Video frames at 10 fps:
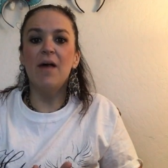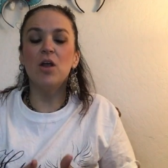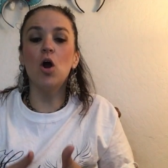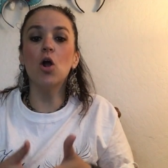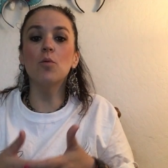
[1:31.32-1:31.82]

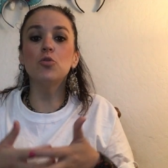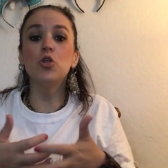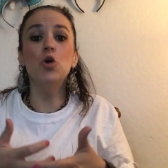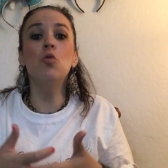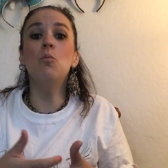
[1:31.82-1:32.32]
And our
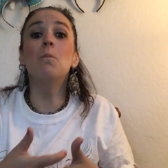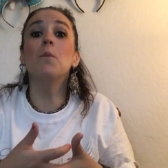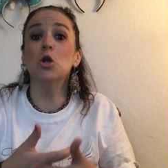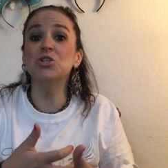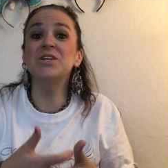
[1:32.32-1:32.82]
new
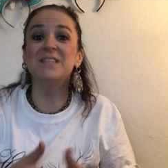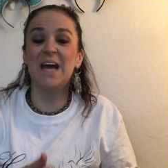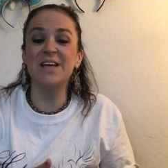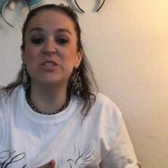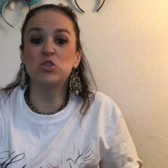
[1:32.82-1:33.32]

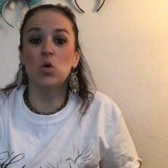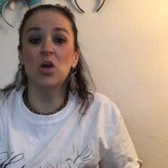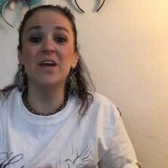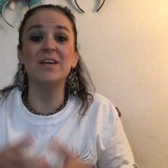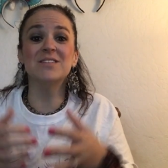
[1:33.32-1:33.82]
merchandise
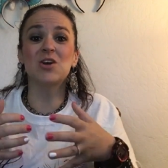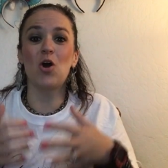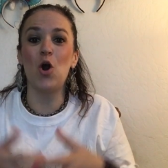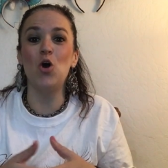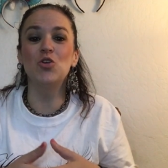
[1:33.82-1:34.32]
store is
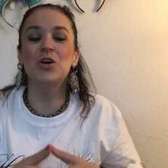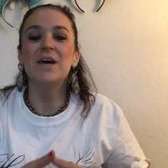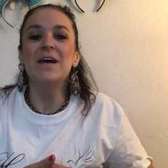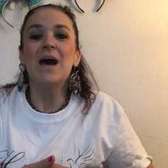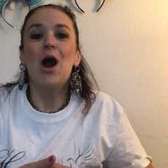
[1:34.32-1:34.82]
called
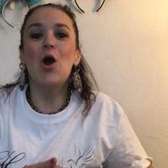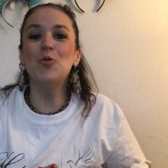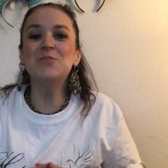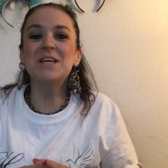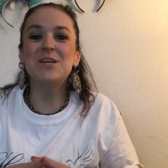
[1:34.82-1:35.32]

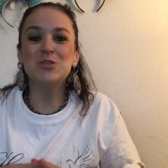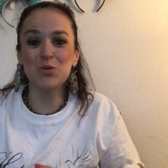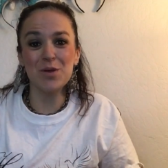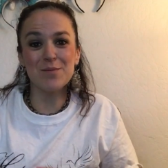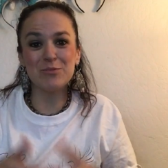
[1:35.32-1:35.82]
Hopes and
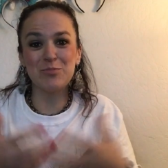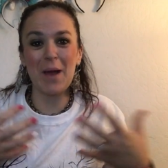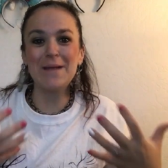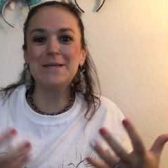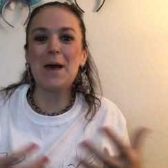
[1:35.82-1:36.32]
Dreams
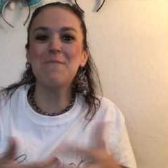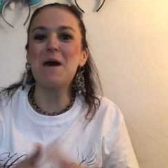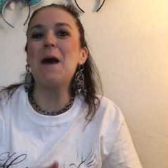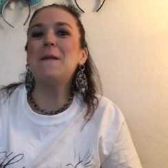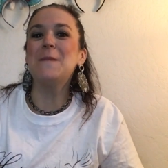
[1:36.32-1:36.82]
by Deb
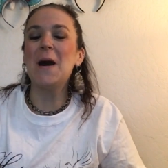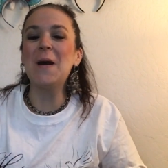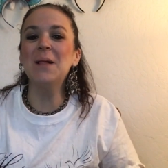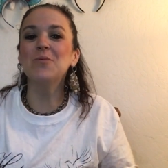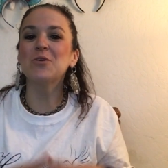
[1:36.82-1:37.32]
and
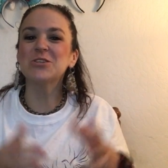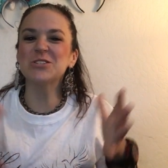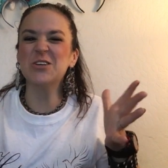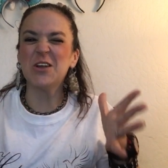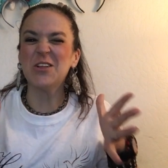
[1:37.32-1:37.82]
Mel. We're
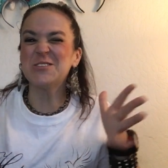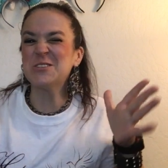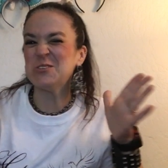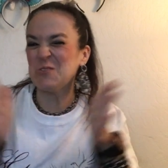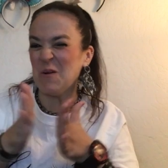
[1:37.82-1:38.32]
just going to
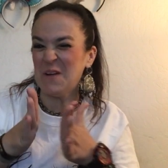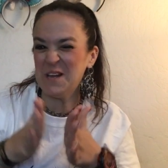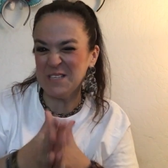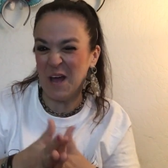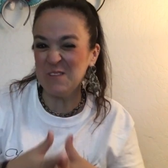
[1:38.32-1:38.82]
shorten
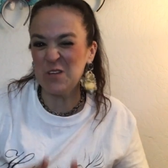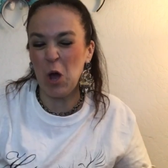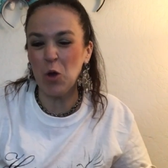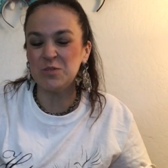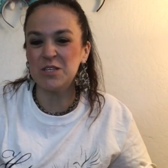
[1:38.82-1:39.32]
it down to
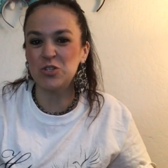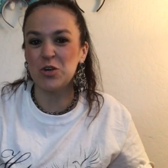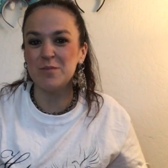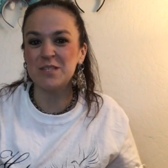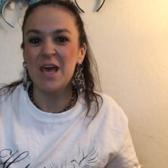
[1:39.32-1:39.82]
Hopes and
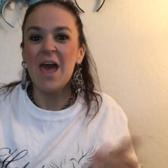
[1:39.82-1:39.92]
Dreams.